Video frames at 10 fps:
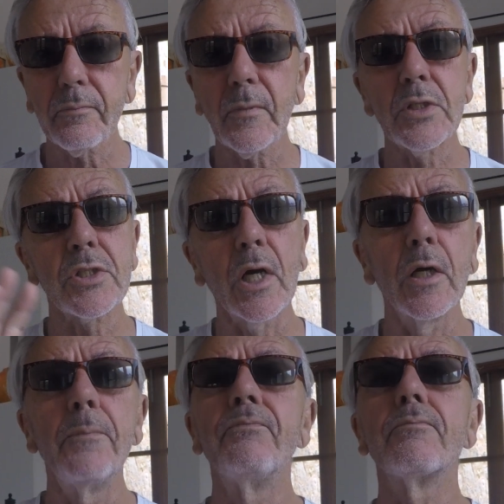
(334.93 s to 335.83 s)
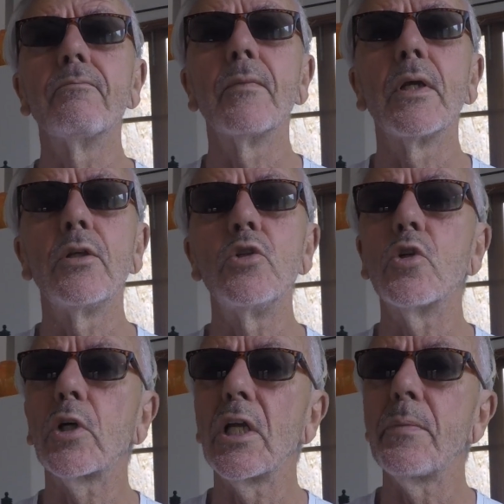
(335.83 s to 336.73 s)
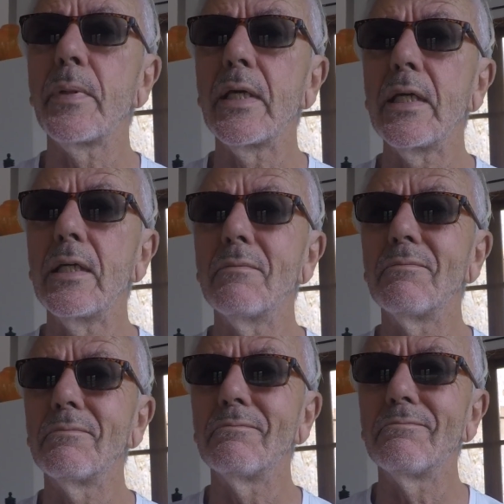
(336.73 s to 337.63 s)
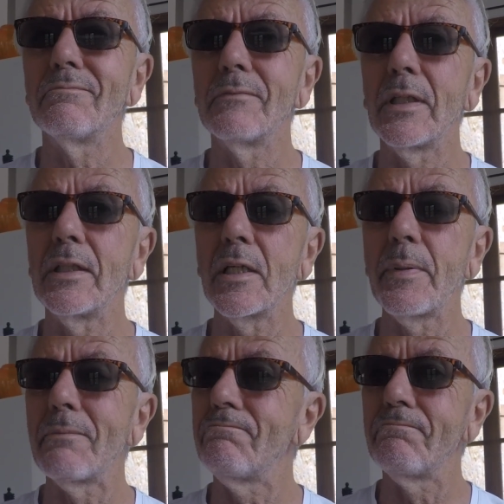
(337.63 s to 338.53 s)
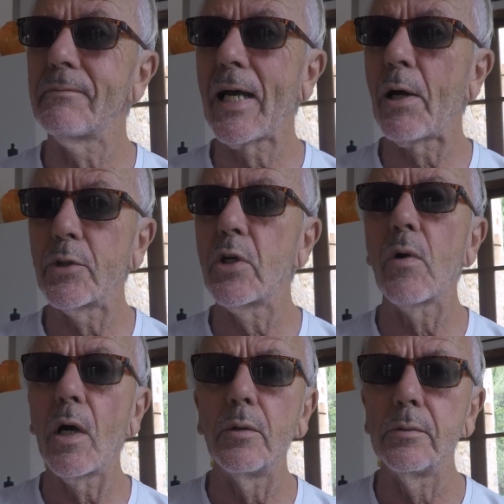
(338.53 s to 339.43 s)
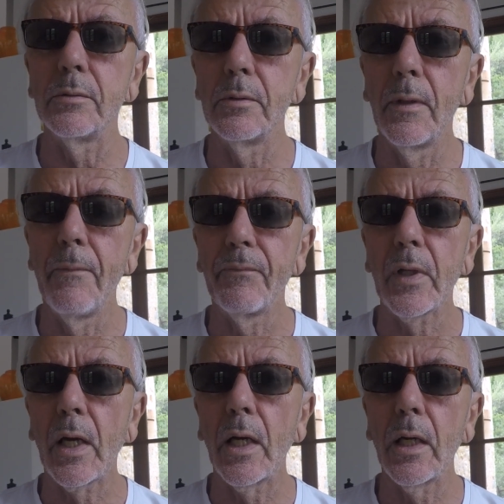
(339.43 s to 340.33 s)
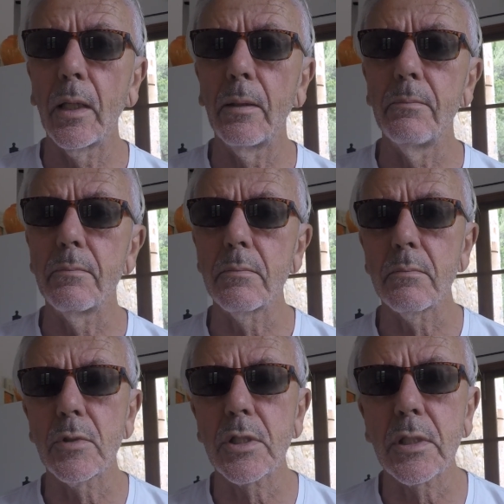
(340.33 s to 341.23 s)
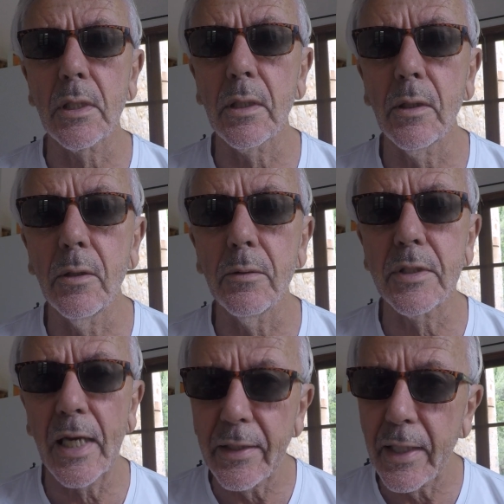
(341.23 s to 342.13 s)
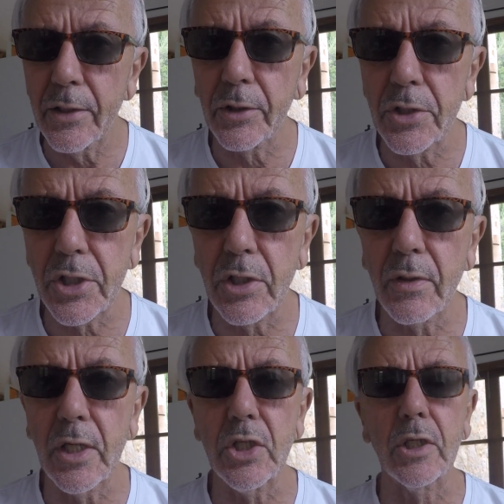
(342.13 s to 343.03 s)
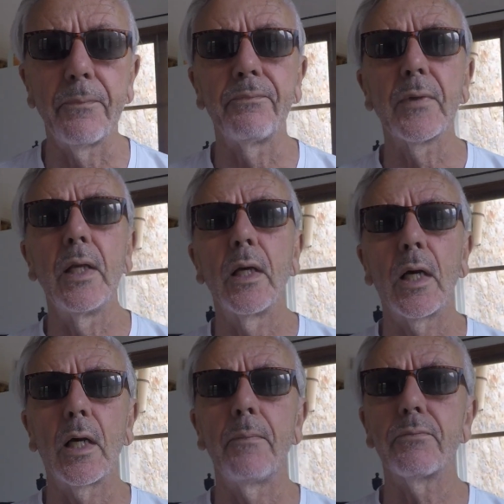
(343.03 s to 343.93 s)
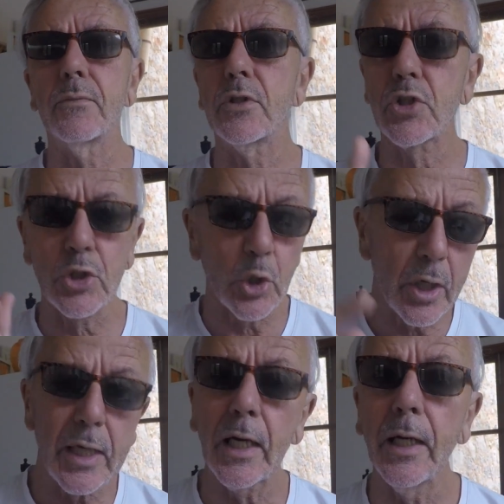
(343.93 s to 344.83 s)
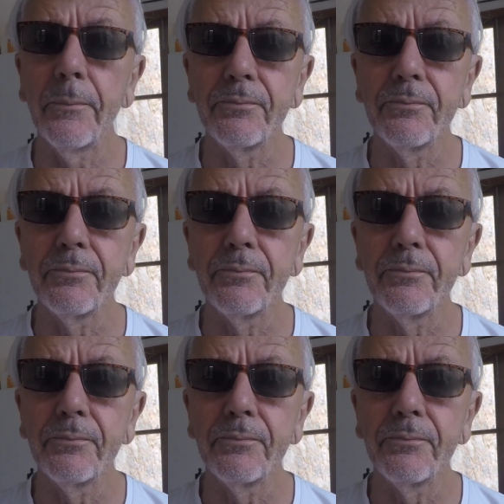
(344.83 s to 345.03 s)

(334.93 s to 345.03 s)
So you're going to be a little bit out on your own. So take that into consideration. Soya,